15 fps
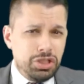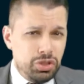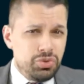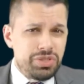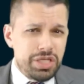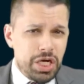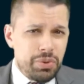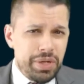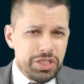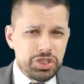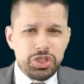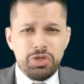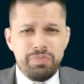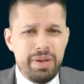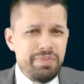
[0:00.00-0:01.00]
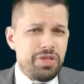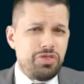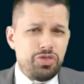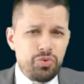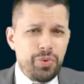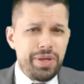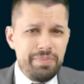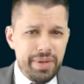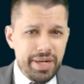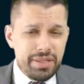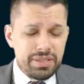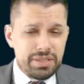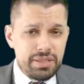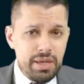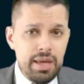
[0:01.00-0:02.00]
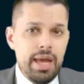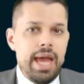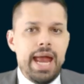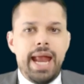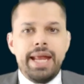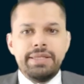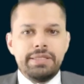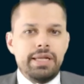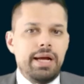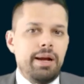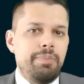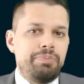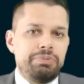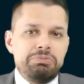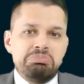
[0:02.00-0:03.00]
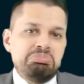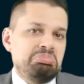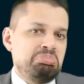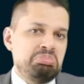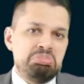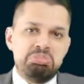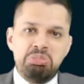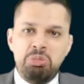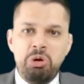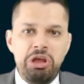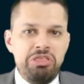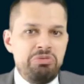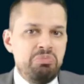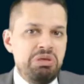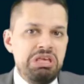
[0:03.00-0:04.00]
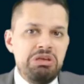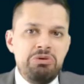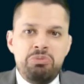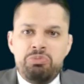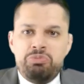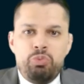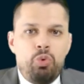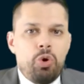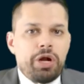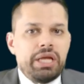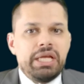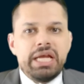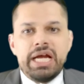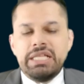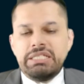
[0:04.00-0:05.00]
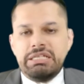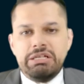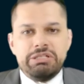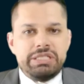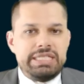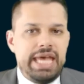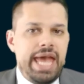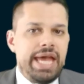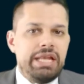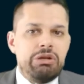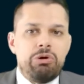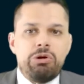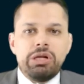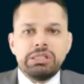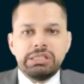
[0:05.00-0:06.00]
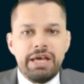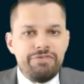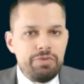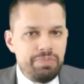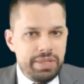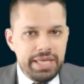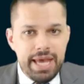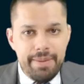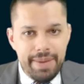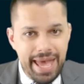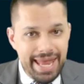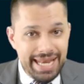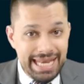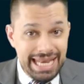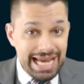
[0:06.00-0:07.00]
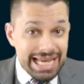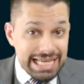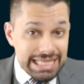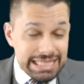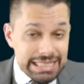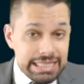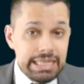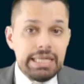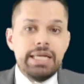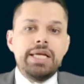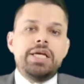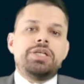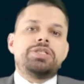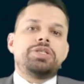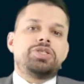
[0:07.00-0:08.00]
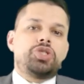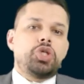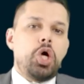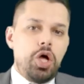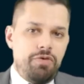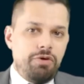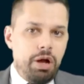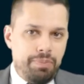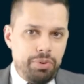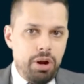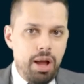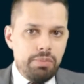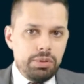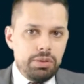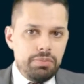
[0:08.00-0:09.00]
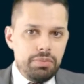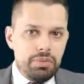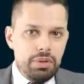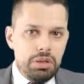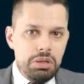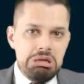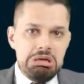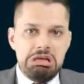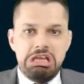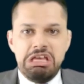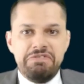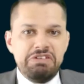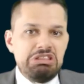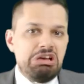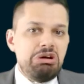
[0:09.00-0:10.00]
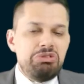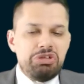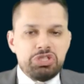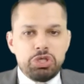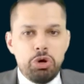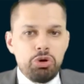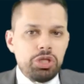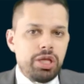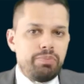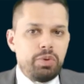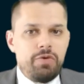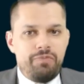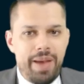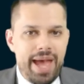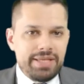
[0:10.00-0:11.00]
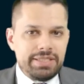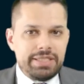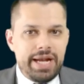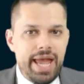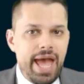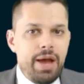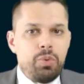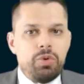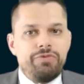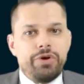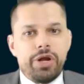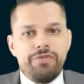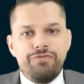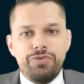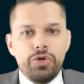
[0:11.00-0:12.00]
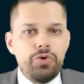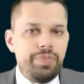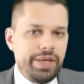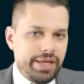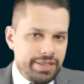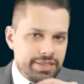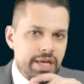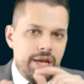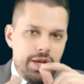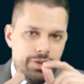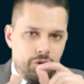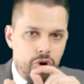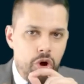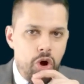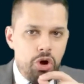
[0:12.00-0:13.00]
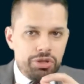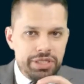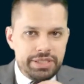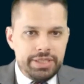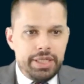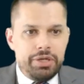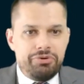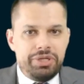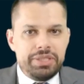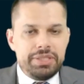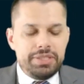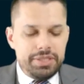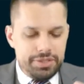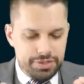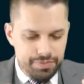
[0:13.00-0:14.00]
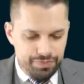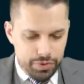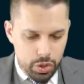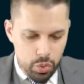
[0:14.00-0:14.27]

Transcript: loose iteration loop, maybe 3 minutes, ended up with me working until 10 or 11 p.m. at night to solve a problem, even though the total number of passes that I had were very few because there are all these nitty-gritty details.